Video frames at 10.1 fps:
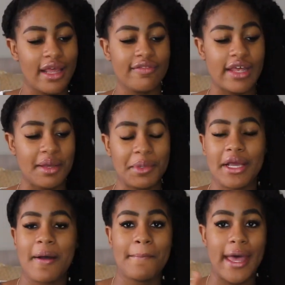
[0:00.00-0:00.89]
and then I'm going
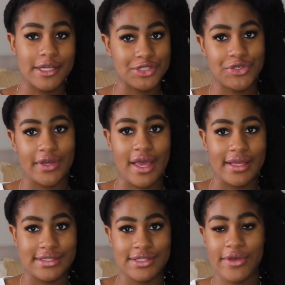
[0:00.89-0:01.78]
to come back to you
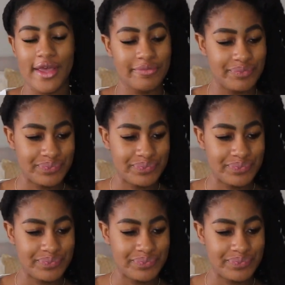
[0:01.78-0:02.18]
guys, okay?